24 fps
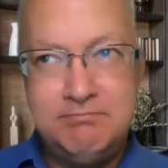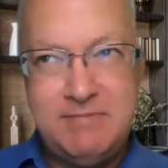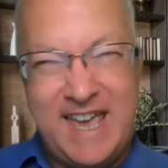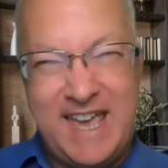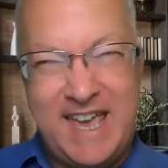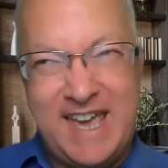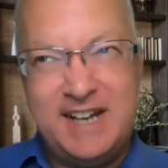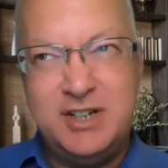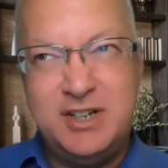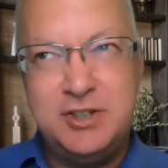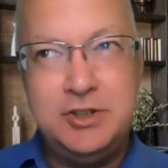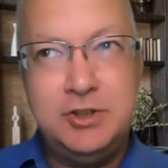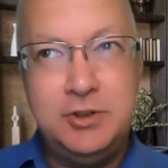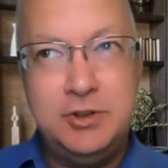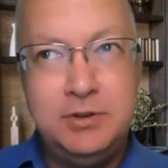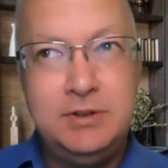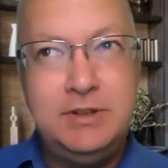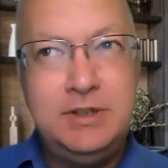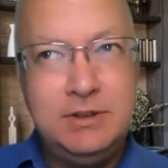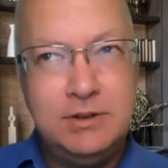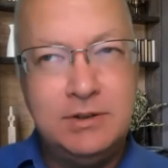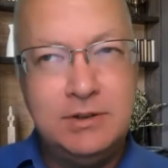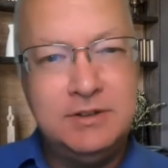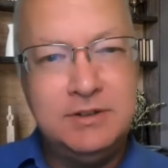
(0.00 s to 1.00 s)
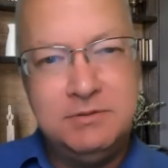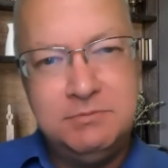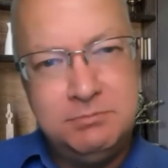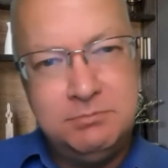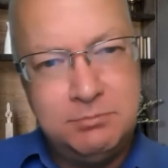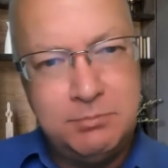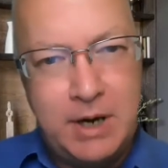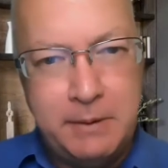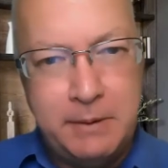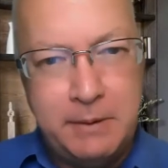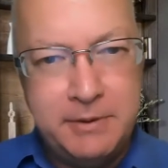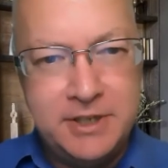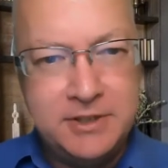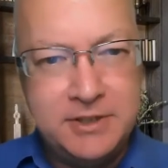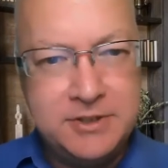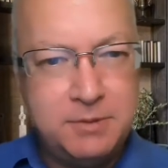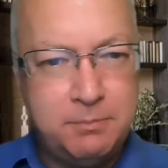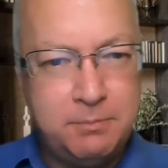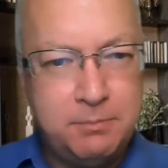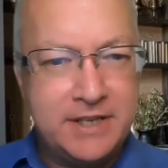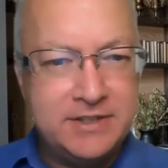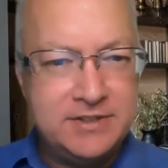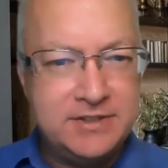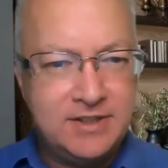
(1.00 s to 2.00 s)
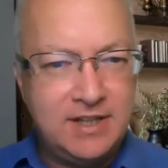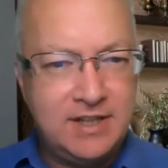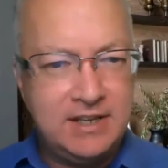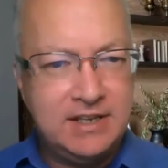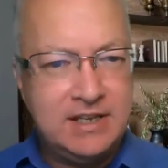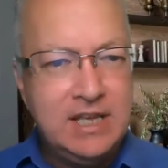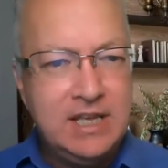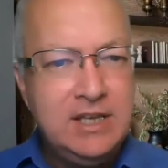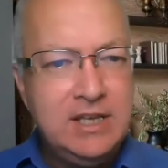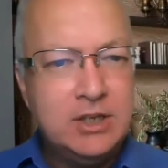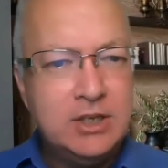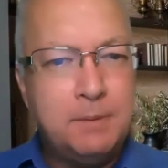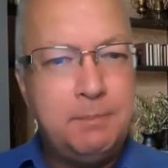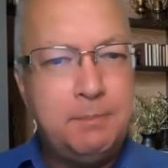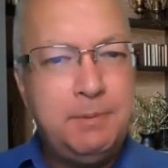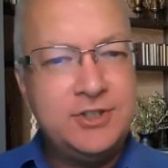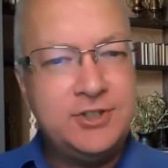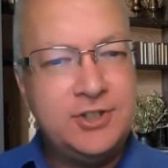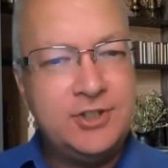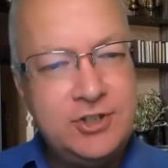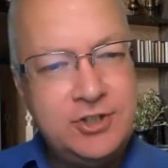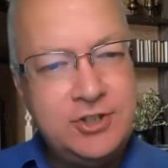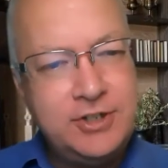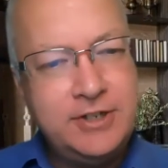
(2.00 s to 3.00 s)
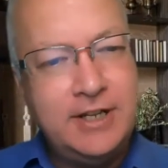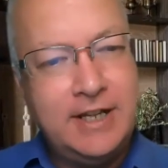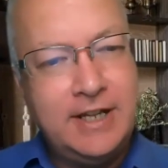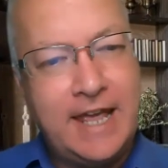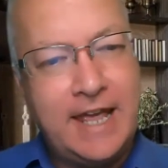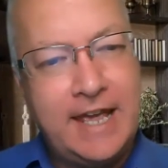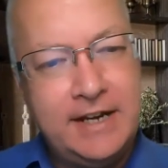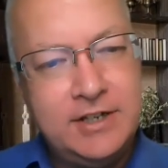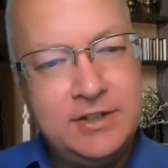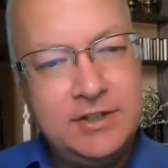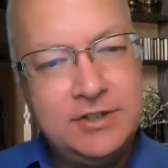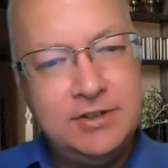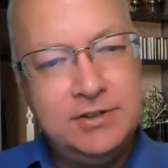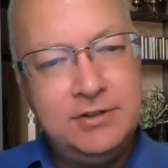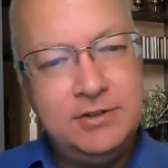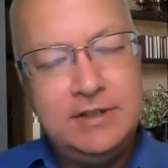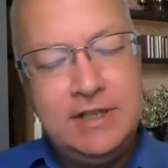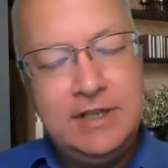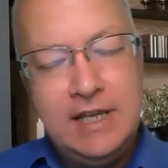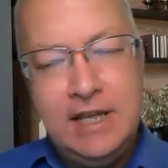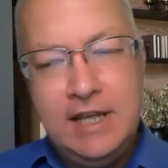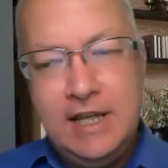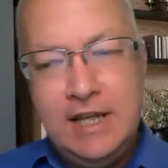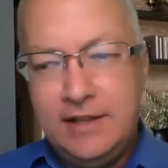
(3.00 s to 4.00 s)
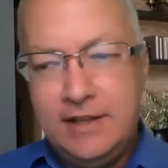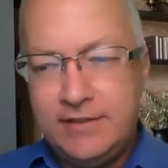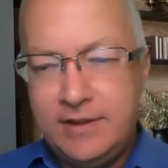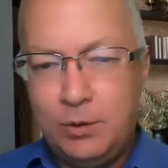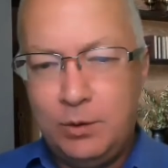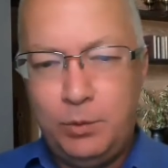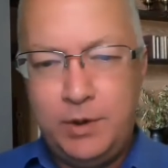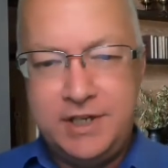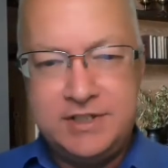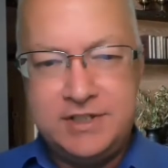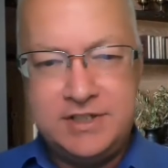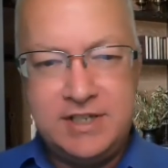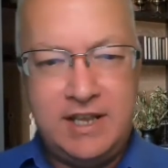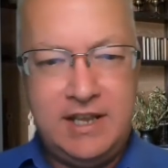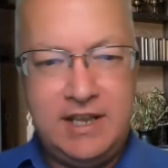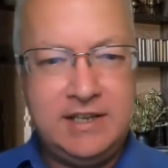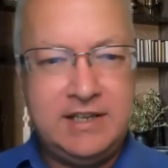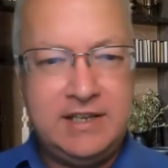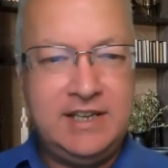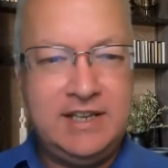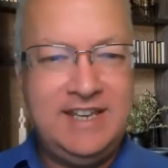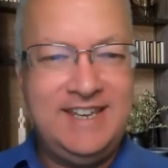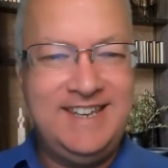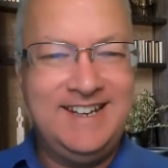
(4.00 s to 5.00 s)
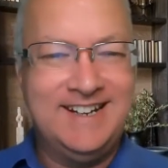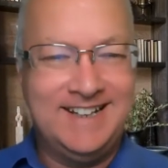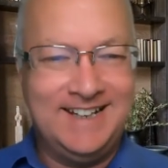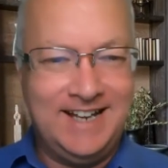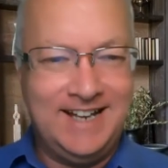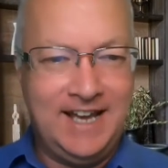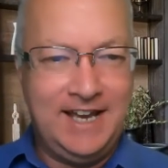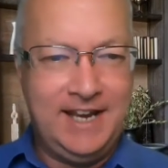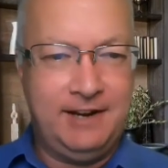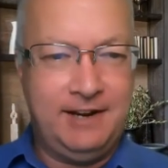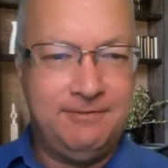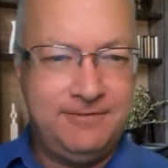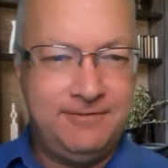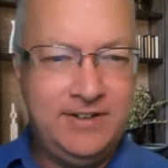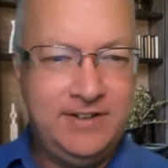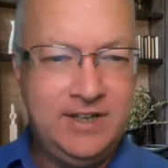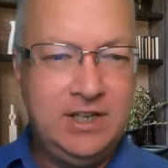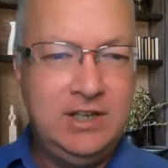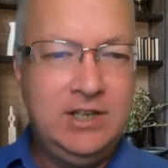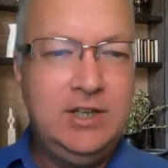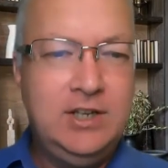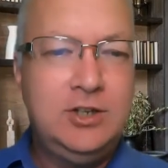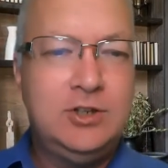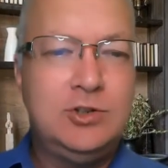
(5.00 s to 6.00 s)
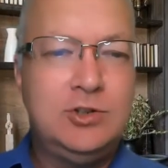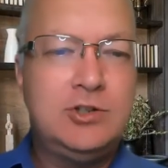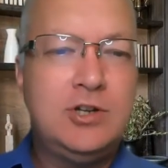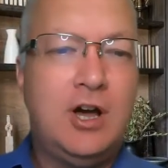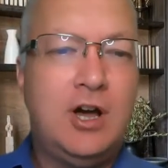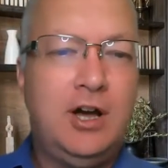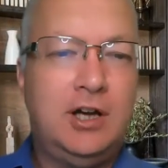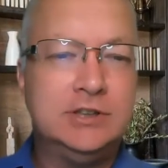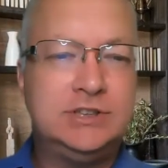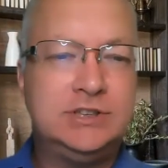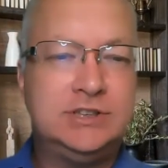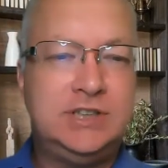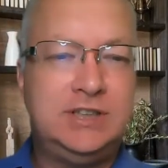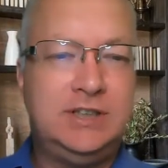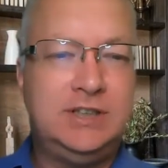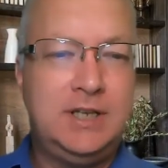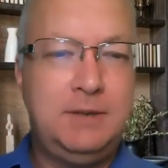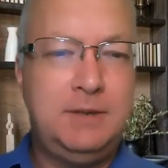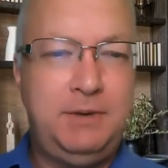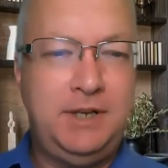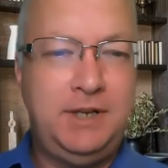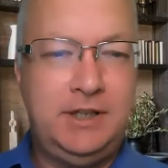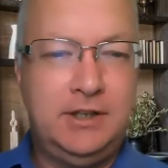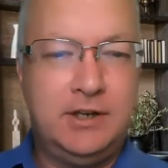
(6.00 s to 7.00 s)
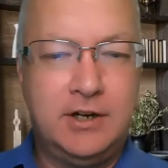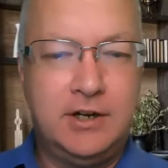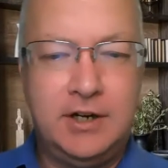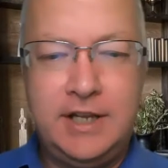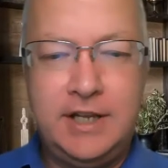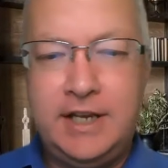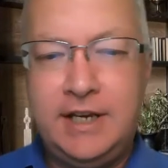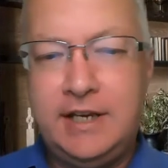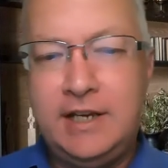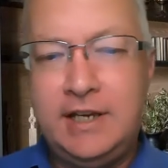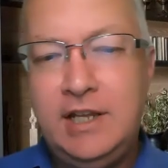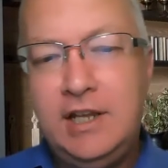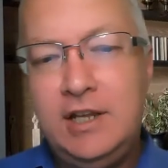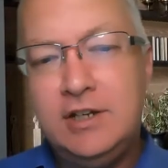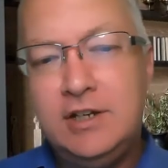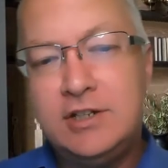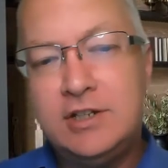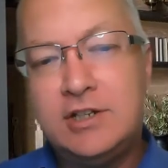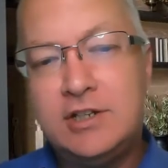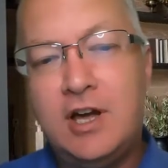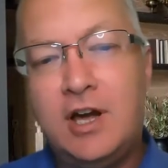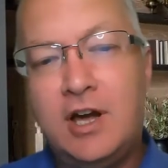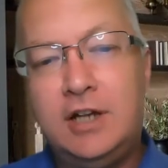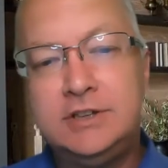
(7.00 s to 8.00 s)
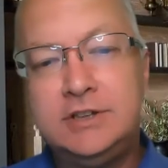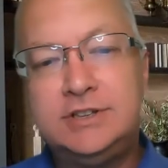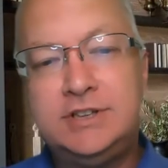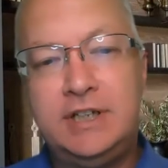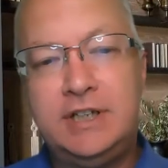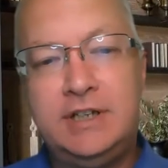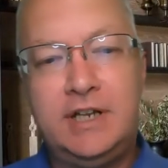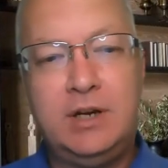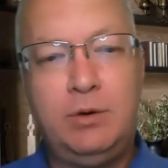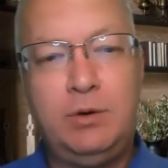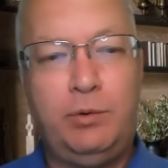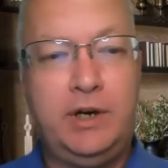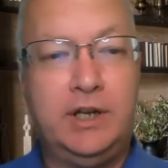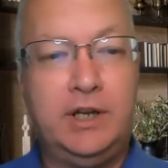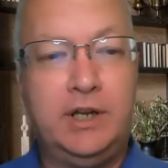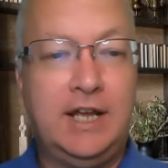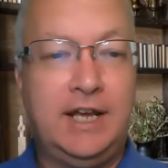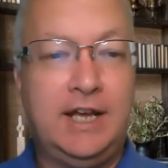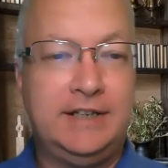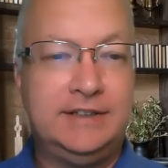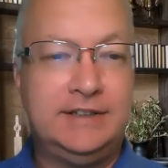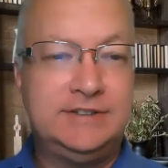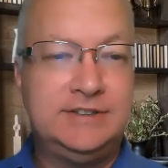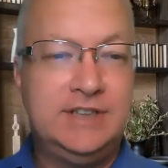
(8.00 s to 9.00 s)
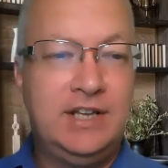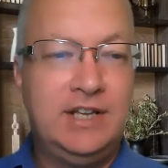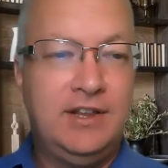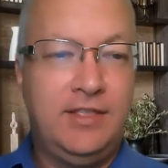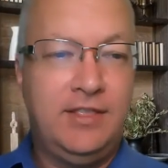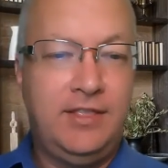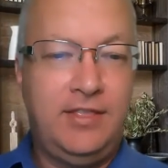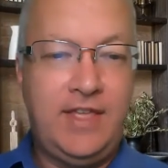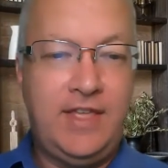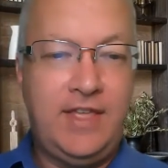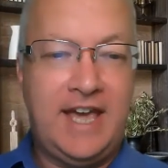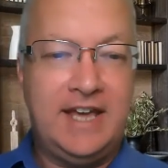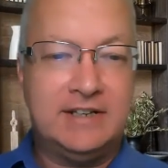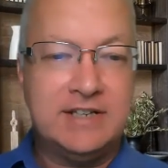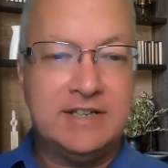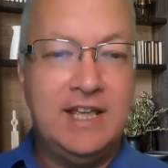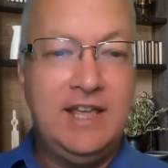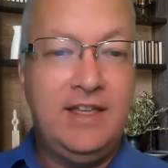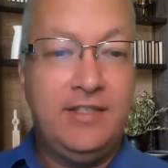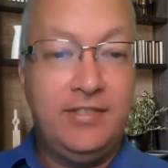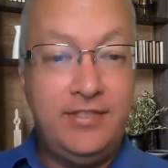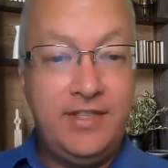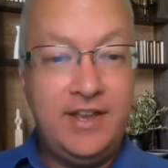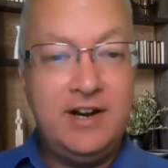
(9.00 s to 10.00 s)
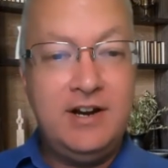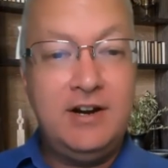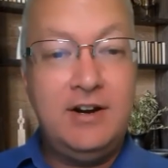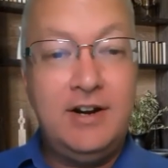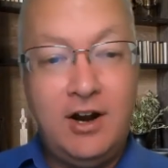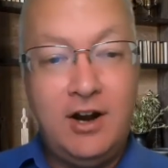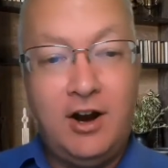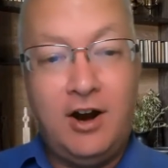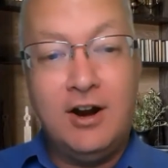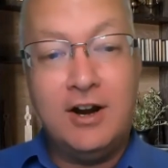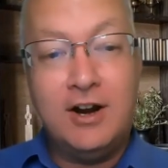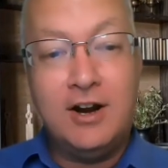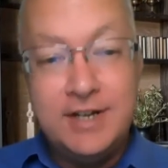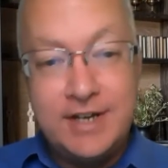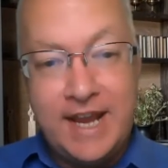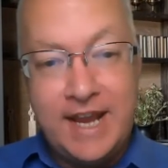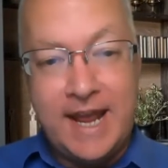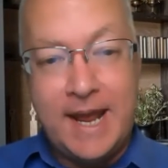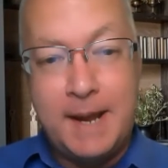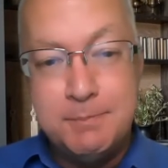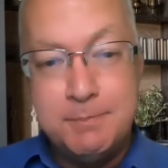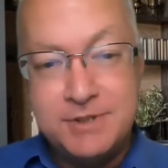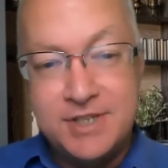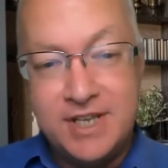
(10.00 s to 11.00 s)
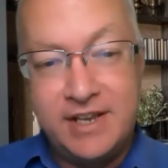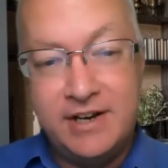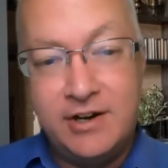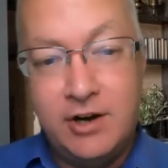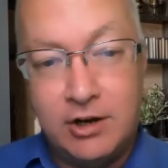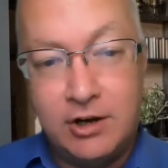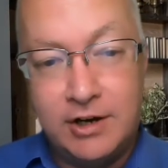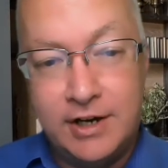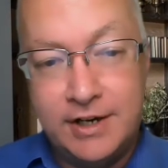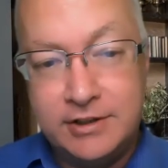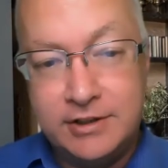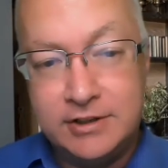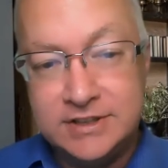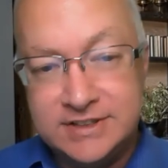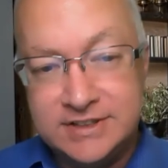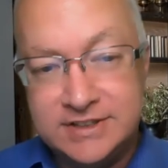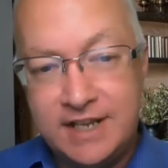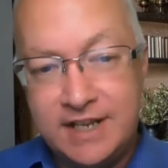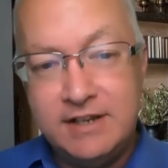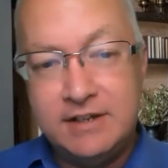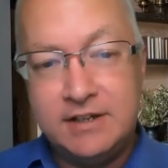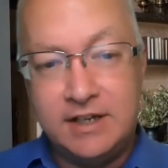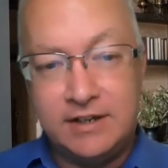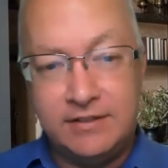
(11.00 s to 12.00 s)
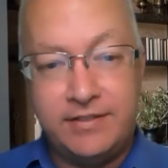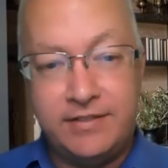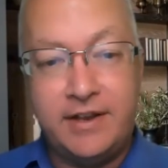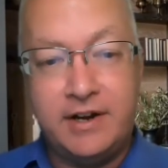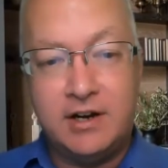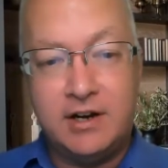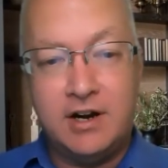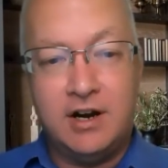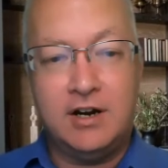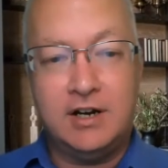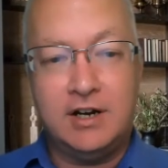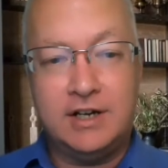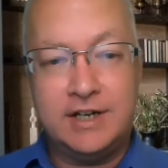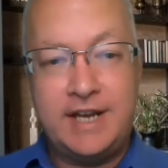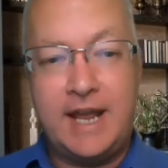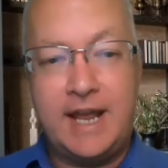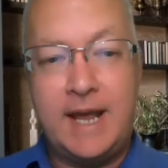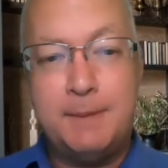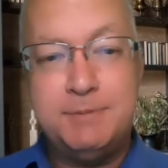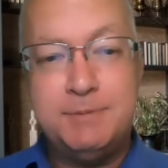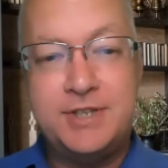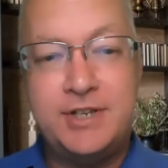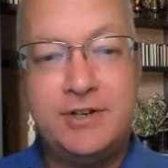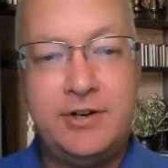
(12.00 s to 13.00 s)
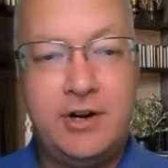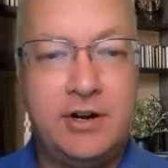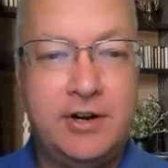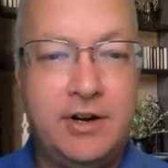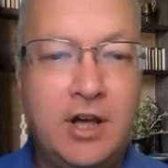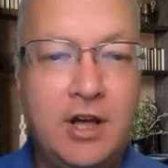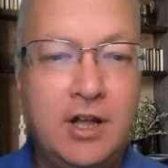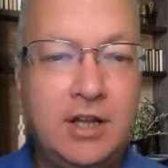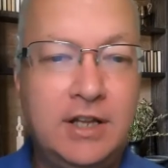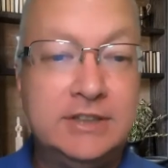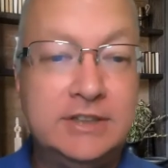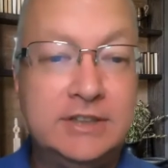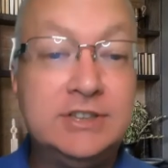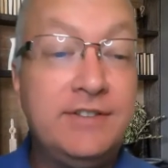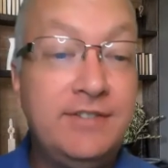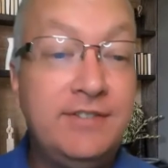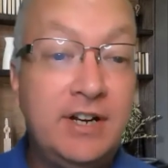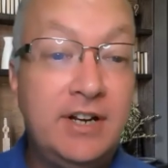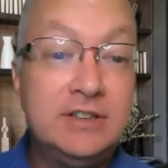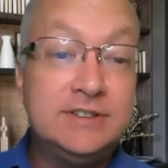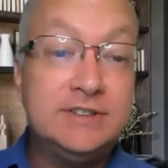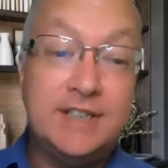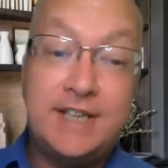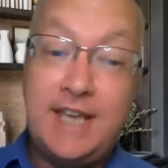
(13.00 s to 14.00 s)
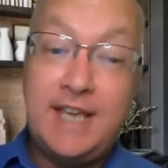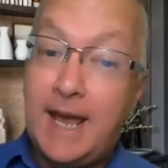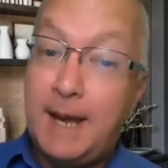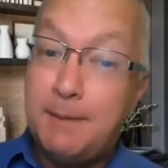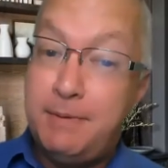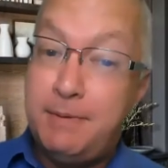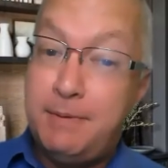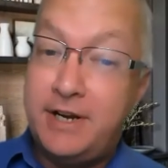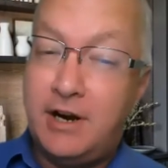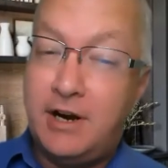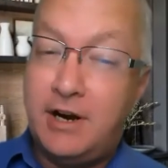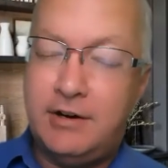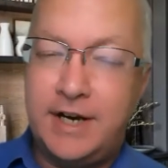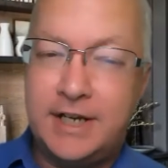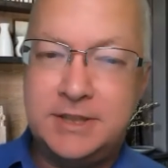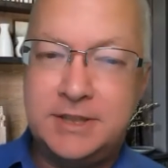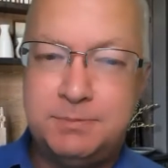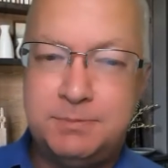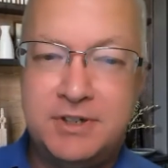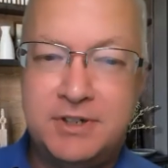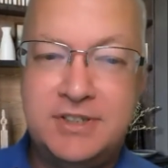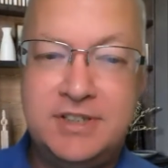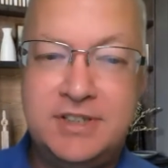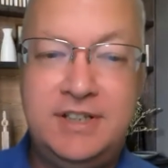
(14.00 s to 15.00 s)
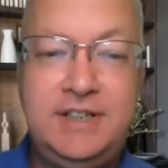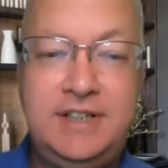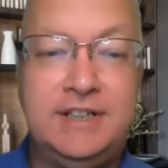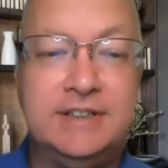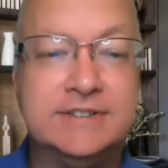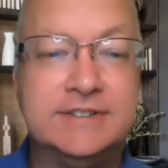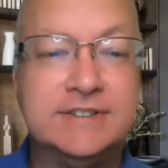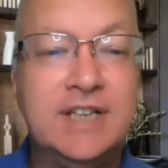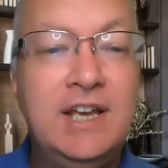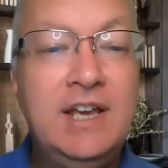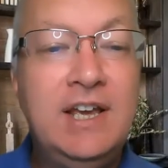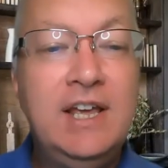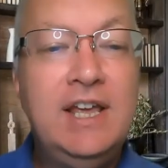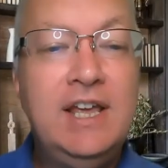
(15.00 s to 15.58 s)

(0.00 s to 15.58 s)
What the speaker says: attitude, probably is the best thing, a positional attitude that we take in life to constantly be learning, to constantly realize that there are gaps in our understanding, there are gaps in our knowledge, and there's gap in our expertise,